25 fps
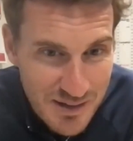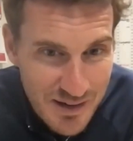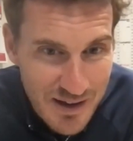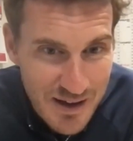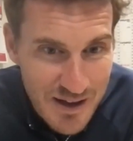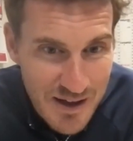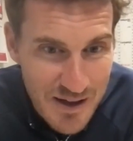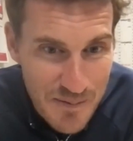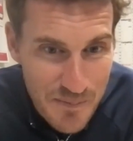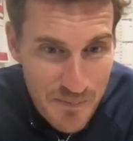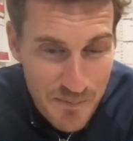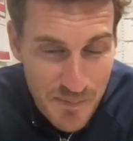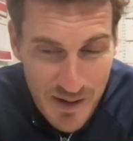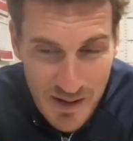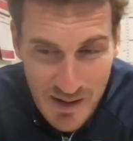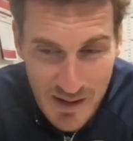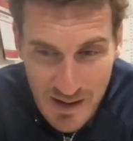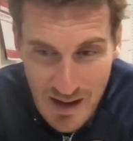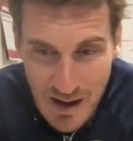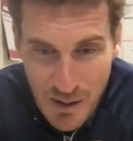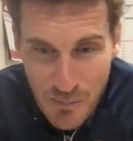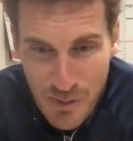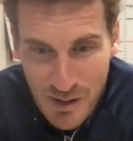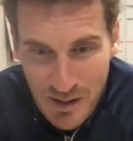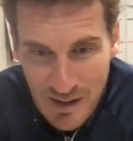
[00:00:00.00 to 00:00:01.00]
And
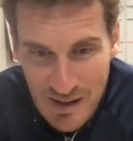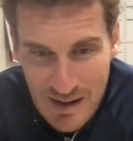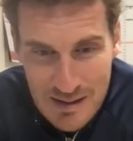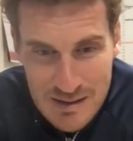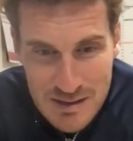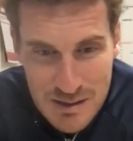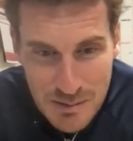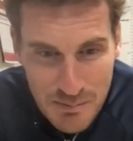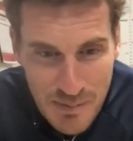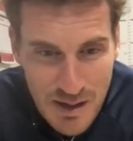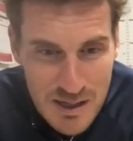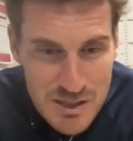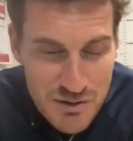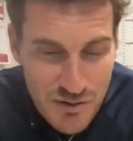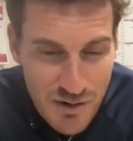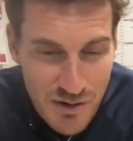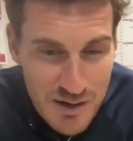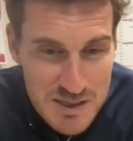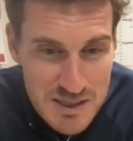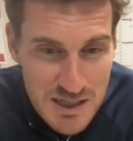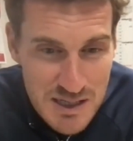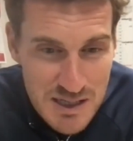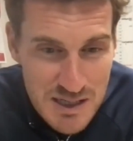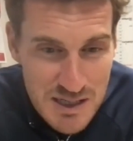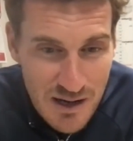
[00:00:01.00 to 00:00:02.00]
we like to measure
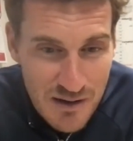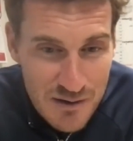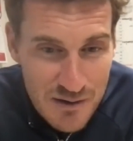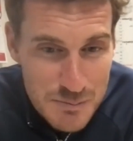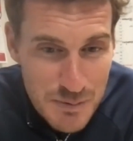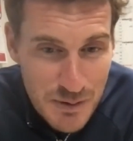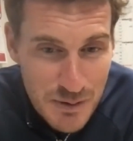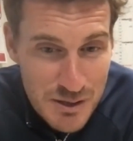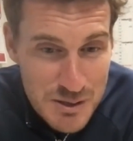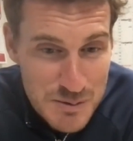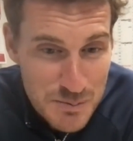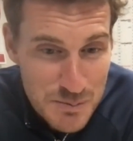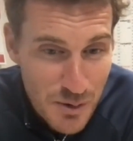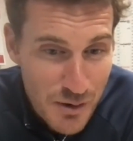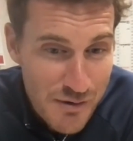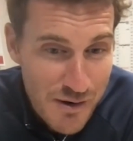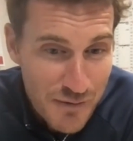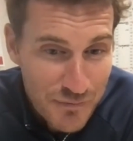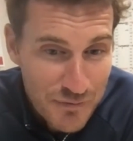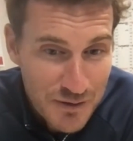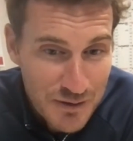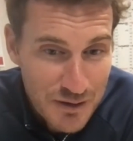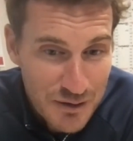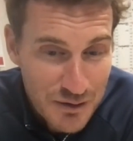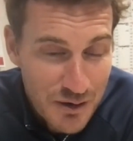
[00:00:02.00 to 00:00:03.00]
ourselves, because more
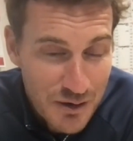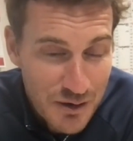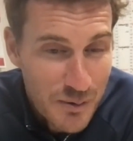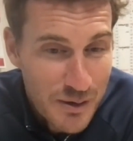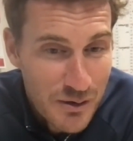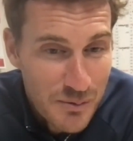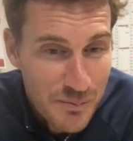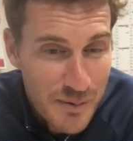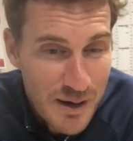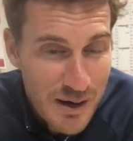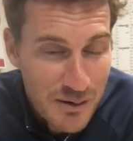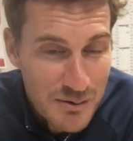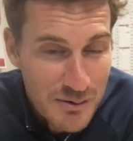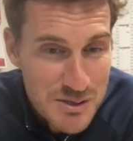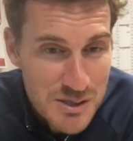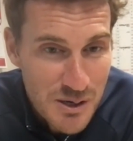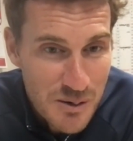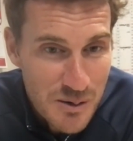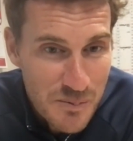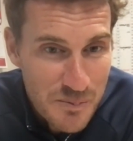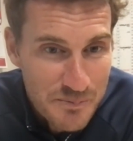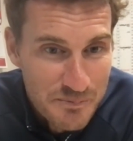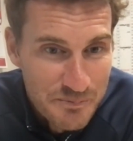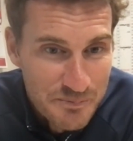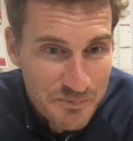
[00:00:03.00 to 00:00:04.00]
often than not, we come out on top.